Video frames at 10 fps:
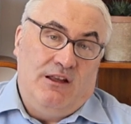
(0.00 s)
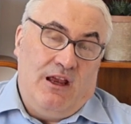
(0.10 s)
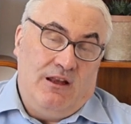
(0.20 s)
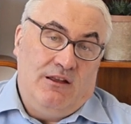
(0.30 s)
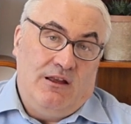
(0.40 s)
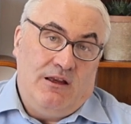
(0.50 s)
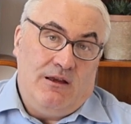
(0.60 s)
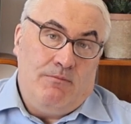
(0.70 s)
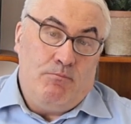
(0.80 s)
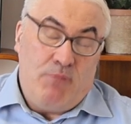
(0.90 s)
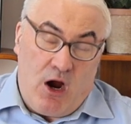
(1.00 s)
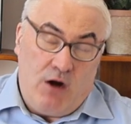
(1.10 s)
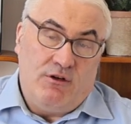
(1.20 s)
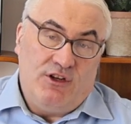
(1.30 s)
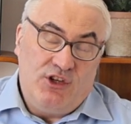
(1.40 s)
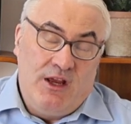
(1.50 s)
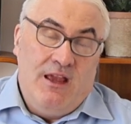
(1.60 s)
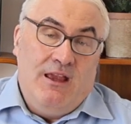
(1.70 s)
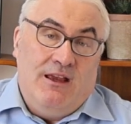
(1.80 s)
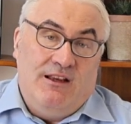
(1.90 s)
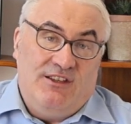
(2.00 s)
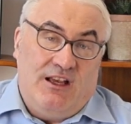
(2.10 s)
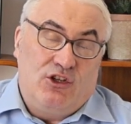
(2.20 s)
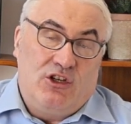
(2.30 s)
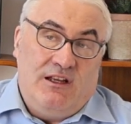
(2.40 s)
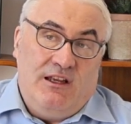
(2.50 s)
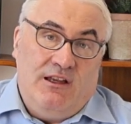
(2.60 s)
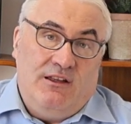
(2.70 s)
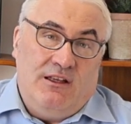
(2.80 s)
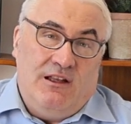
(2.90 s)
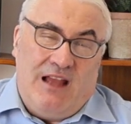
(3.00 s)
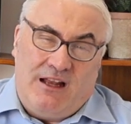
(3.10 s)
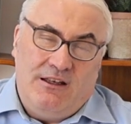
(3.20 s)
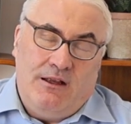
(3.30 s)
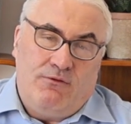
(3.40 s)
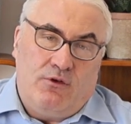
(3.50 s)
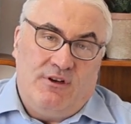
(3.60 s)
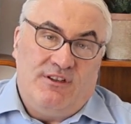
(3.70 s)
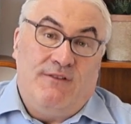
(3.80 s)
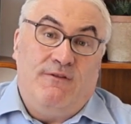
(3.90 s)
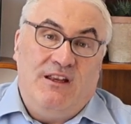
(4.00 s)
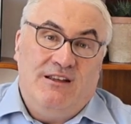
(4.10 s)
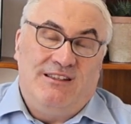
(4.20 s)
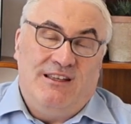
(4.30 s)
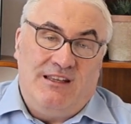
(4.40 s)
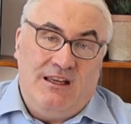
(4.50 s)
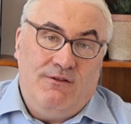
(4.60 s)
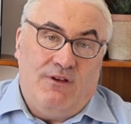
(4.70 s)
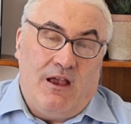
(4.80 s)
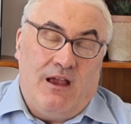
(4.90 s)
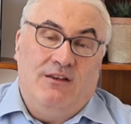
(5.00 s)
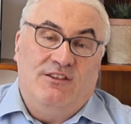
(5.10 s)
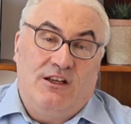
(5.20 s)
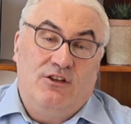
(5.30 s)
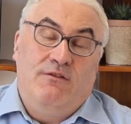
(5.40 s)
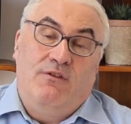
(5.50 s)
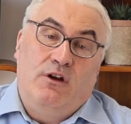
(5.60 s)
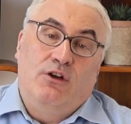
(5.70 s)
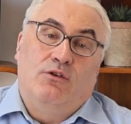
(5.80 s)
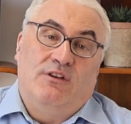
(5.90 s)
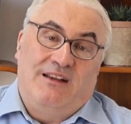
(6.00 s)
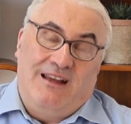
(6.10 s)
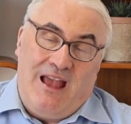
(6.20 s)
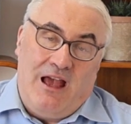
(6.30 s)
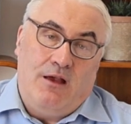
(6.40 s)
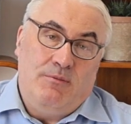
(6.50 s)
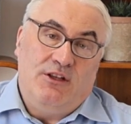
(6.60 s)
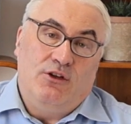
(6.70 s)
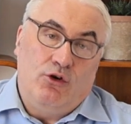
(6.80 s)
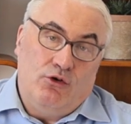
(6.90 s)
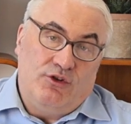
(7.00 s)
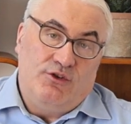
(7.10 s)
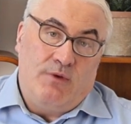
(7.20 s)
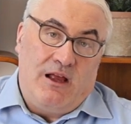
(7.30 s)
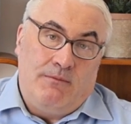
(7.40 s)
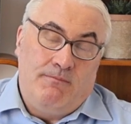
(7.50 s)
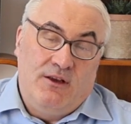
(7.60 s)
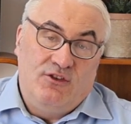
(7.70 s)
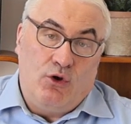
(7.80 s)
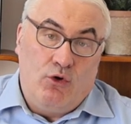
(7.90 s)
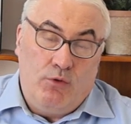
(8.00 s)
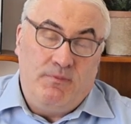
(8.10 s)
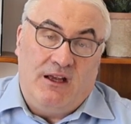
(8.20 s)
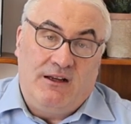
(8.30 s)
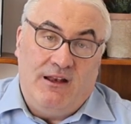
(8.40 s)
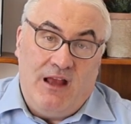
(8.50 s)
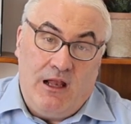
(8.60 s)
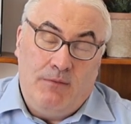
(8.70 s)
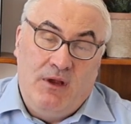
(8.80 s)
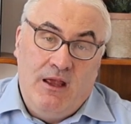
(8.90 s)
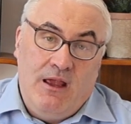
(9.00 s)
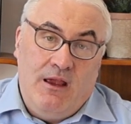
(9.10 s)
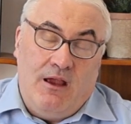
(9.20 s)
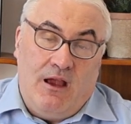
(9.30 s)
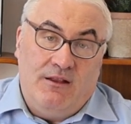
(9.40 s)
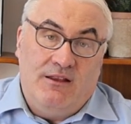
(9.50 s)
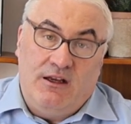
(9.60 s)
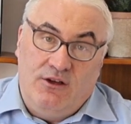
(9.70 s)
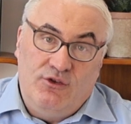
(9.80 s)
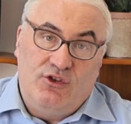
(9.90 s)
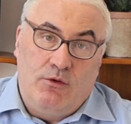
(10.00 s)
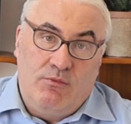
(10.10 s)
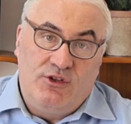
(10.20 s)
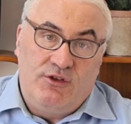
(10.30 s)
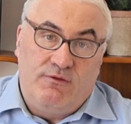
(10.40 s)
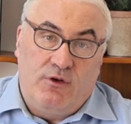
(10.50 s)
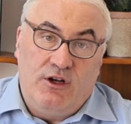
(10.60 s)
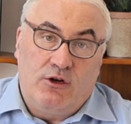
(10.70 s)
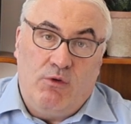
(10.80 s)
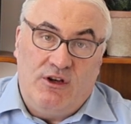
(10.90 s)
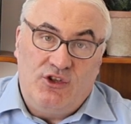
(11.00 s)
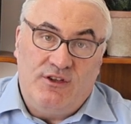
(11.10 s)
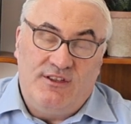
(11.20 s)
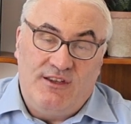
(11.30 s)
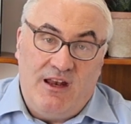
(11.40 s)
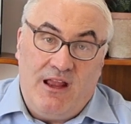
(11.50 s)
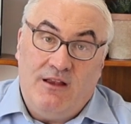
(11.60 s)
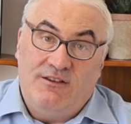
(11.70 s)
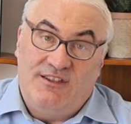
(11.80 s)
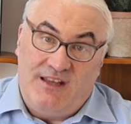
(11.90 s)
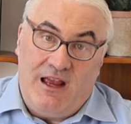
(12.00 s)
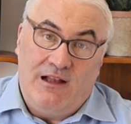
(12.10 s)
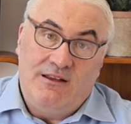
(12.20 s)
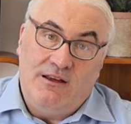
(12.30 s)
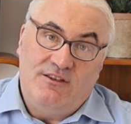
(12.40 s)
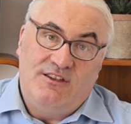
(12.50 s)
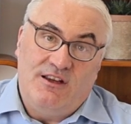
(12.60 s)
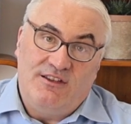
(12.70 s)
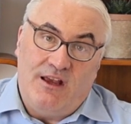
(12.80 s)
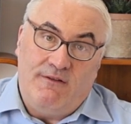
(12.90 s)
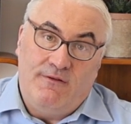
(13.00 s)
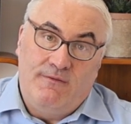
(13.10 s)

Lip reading: in the porridge is actually, the Latin name for it is Avena sativa. And it's actually very good at calming the gut as well. So I hope that can help. And thank you so much for your questions today. And stay healthy and stay safe.